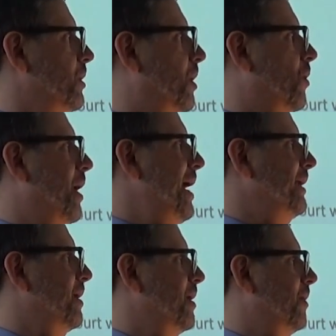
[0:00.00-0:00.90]
All
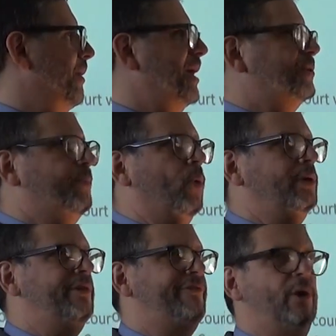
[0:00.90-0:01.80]
right? Well, that's
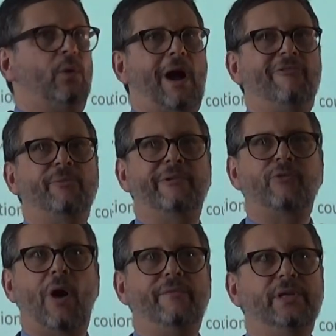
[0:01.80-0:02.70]
important to the federal government
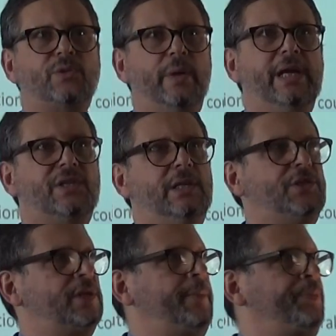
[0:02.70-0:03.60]
for obvious
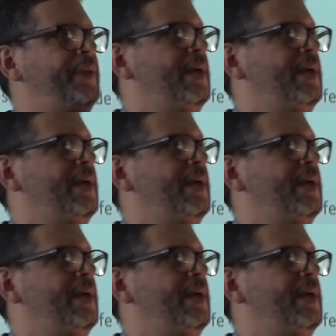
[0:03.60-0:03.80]
reasons.